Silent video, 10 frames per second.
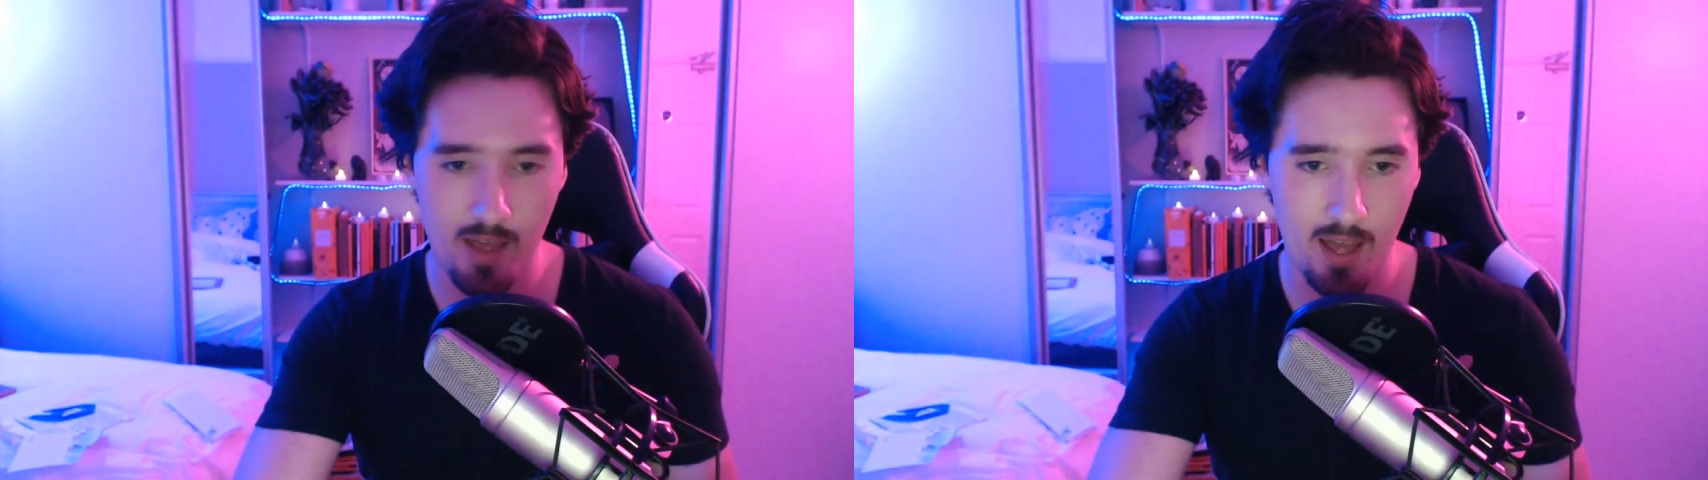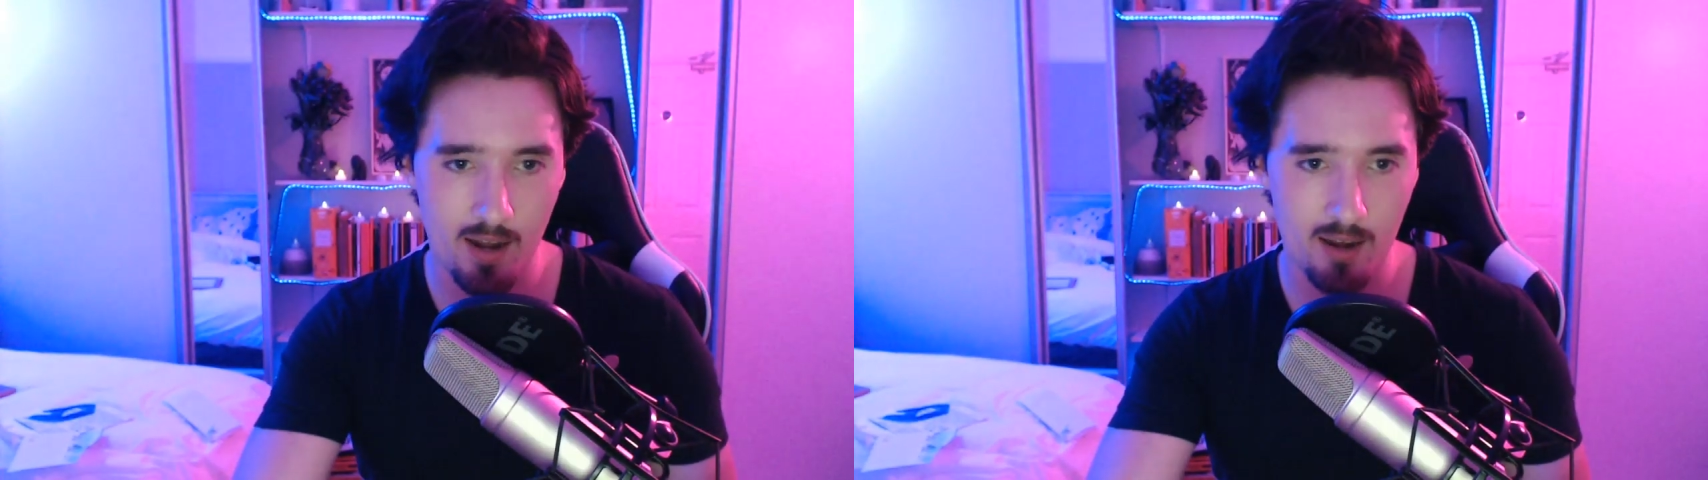
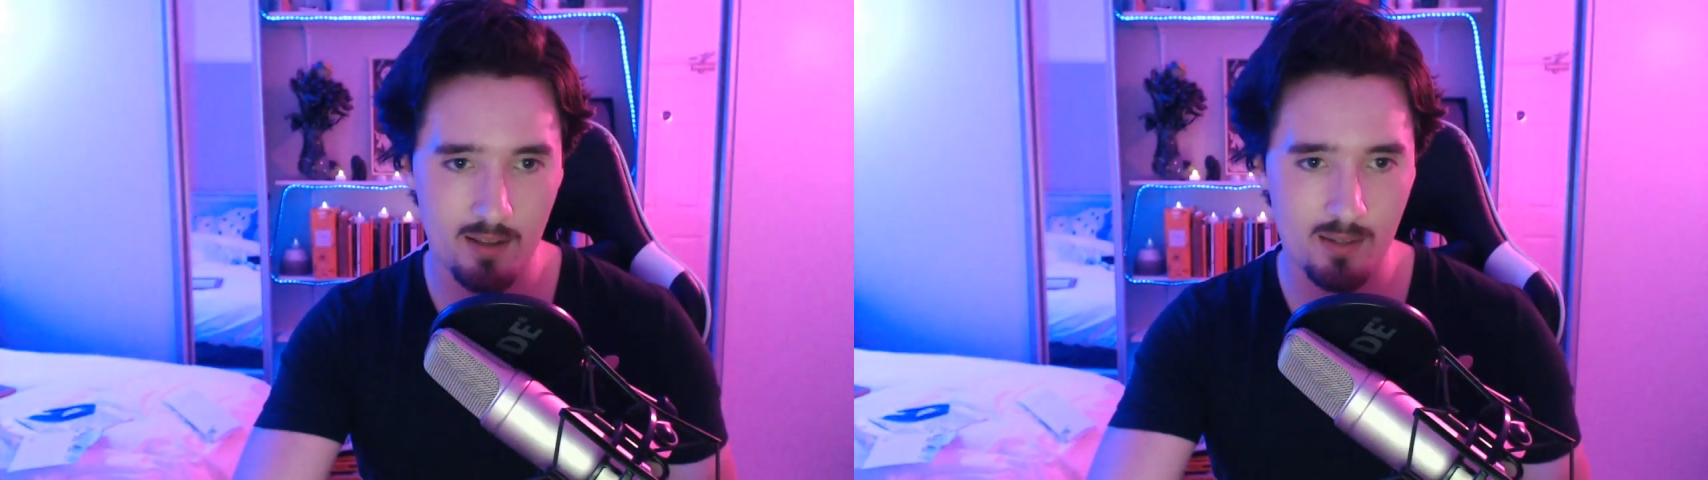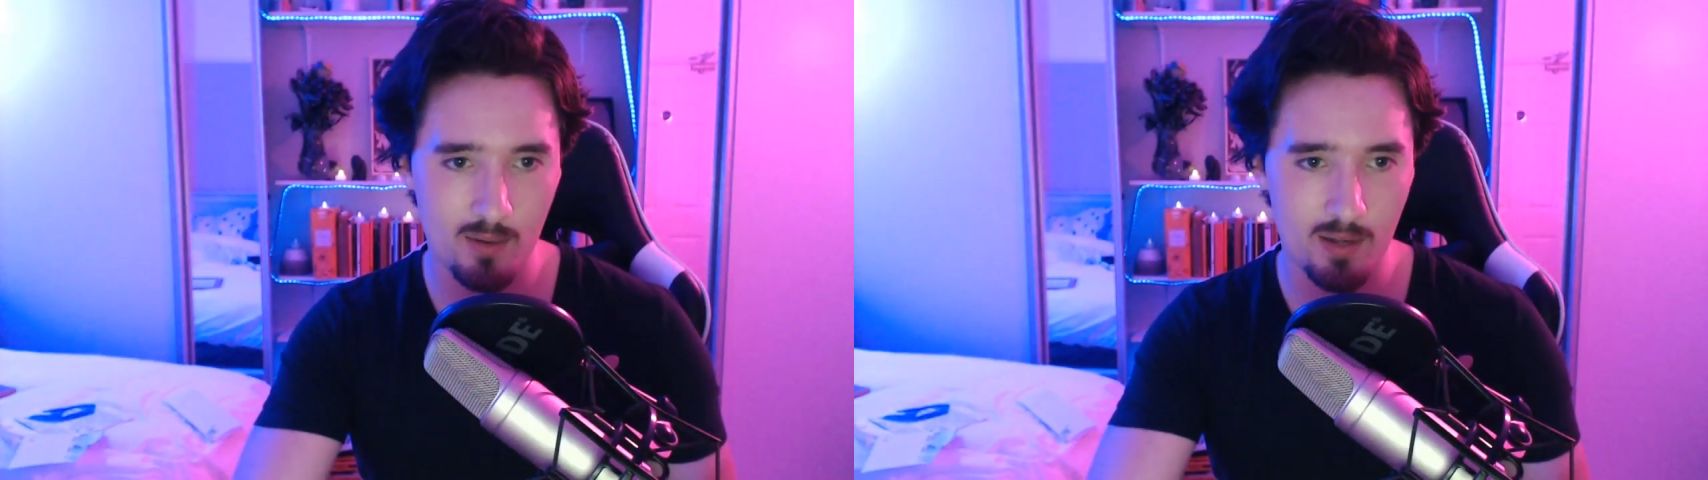that,
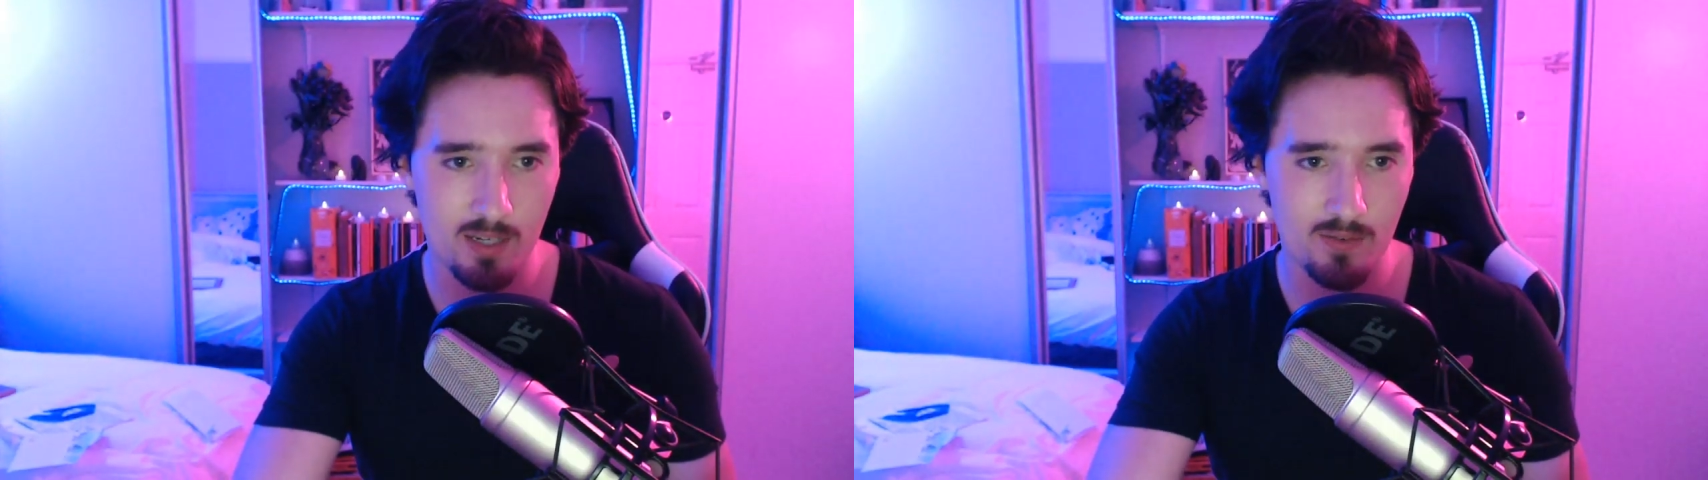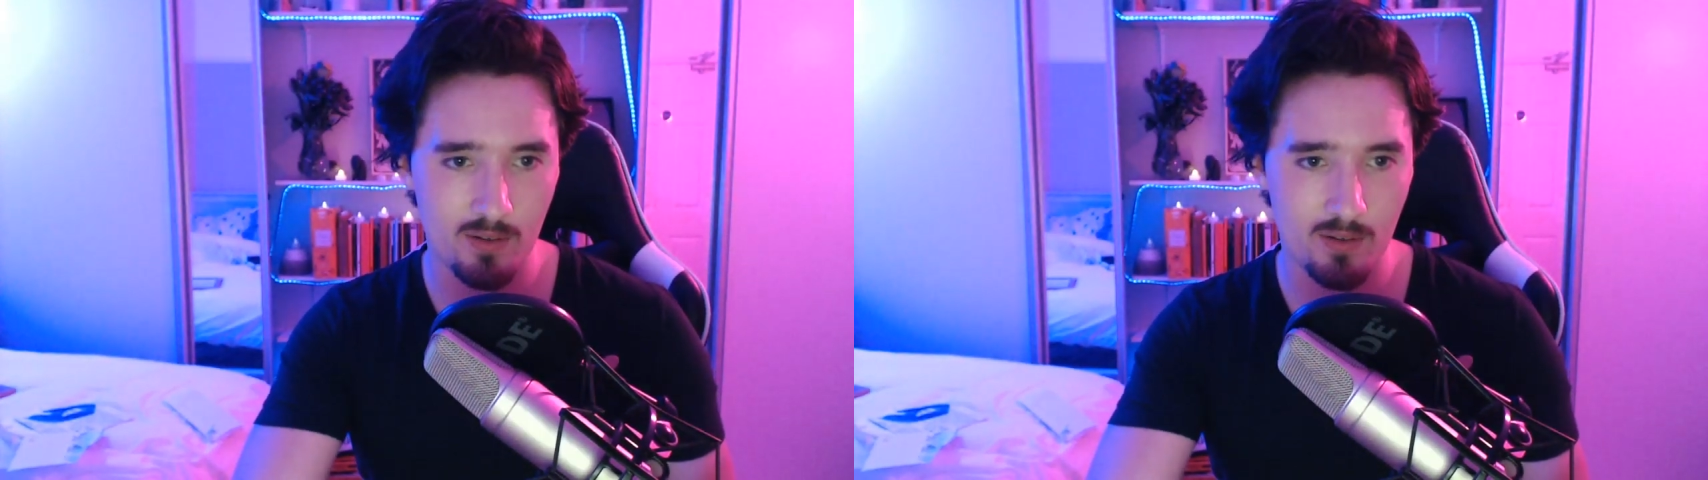it's quite difficult.